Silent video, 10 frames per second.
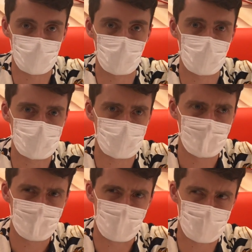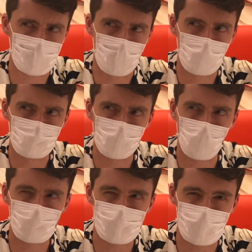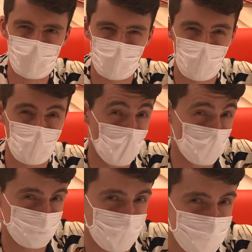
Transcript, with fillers: So there's there's um, coasters of the portrait